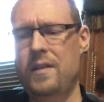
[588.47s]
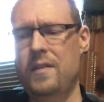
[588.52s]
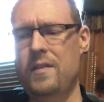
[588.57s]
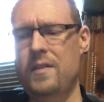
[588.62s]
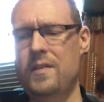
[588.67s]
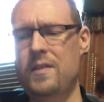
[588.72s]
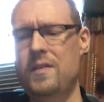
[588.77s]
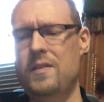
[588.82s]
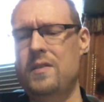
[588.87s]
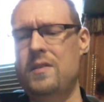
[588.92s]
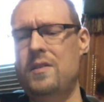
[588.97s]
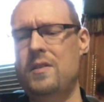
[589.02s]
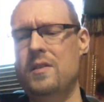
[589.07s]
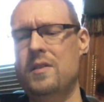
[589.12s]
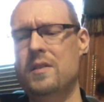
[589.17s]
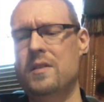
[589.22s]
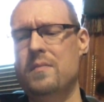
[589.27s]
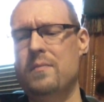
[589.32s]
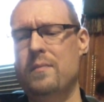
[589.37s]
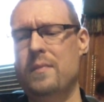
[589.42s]
This is
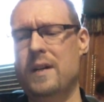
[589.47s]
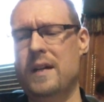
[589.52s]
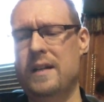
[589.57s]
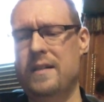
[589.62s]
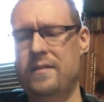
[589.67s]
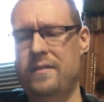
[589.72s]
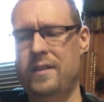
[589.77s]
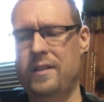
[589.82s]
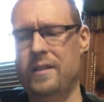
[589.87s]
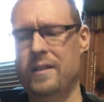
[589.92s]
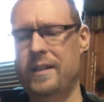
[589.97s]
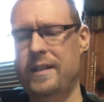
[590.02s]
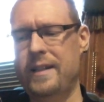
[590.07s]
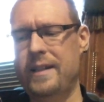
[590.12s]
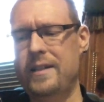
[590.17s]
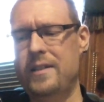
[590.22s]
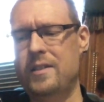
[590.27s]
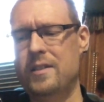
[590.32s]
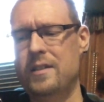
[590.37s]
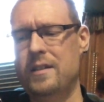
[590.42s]
just my
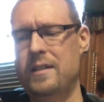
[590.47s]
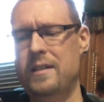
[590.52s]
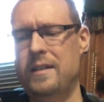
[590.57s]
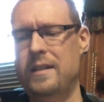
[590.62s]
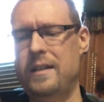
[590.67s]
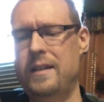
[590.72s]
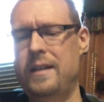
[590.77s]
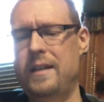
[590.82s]
variation,